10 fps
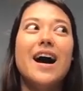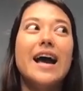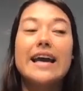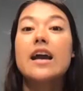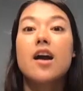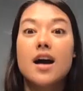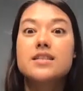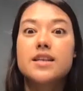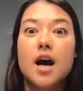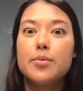it can
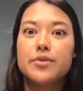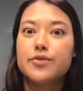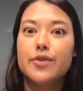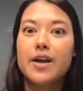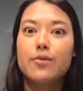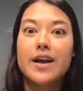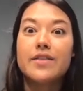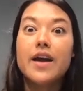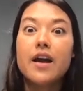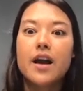cost a couple of grand
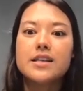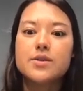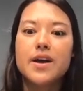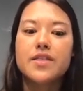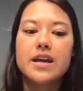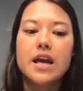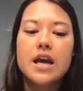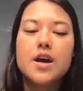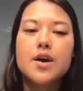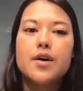right there. And so I think
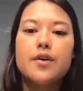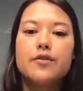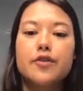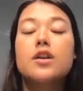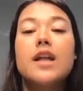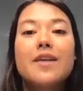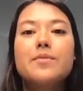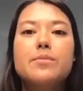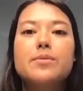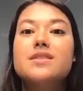for a lot of
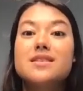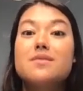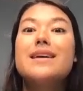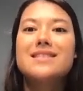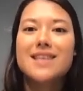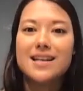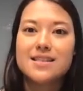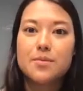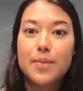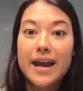people, it doesn't make sense
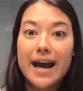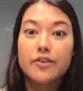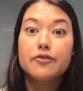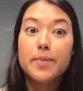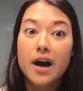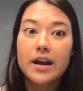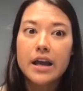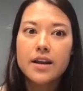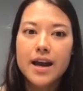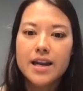to pay out of
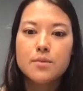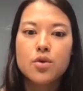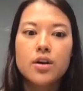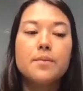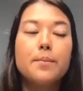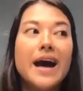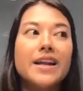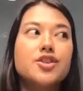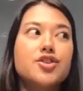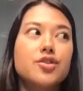pocket anymore. And pet
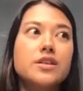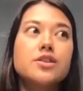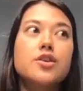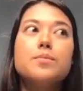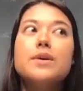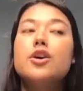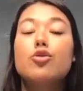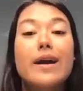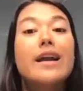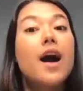insurance could be a
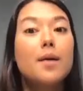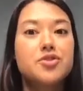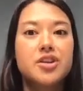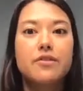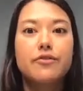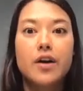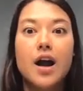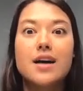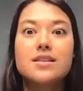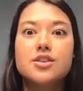great option for
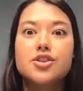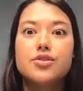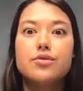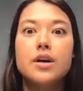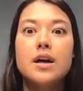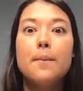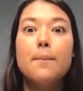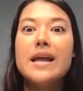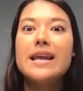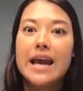us to
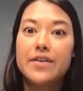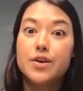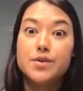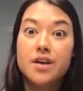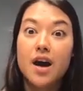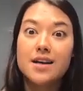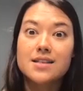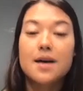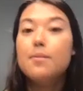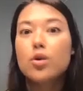mitigate those
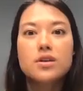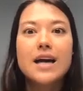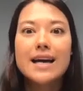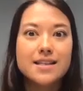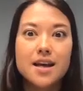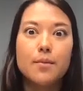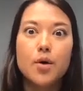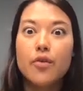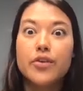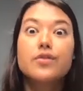costs, amortize them
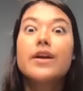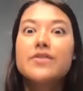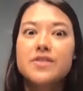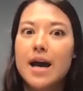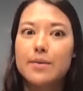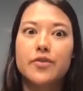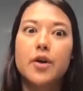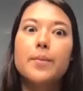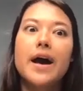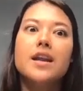over the lifetime of
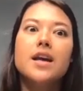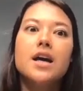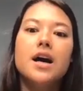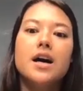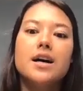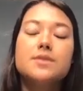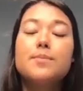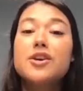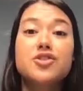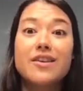our pet,
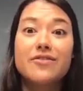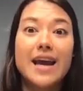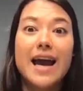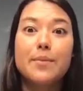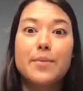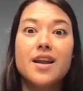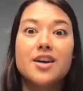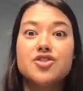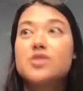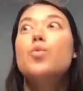especially if they happen
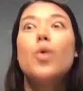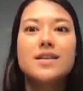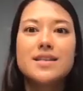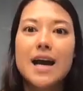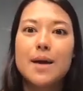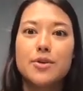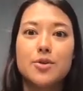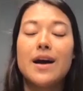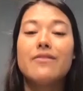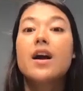not just one time, but you
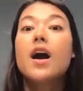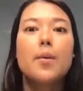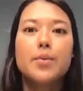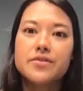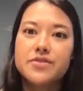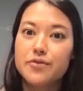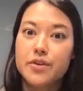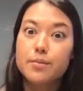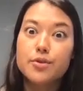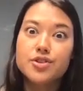have a couple of different
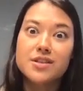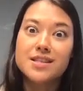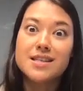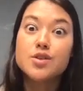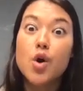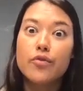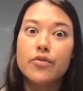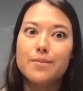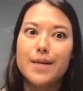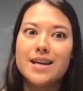emergencies over
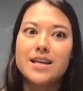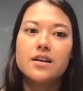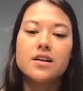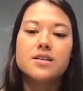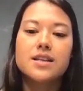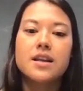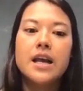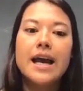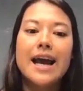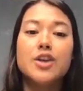the many years. And
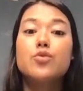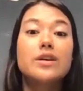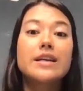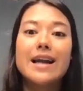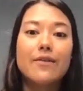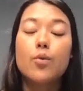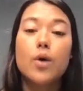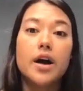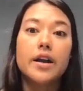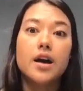you really never
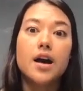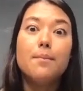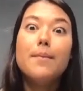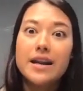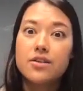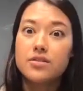want a medical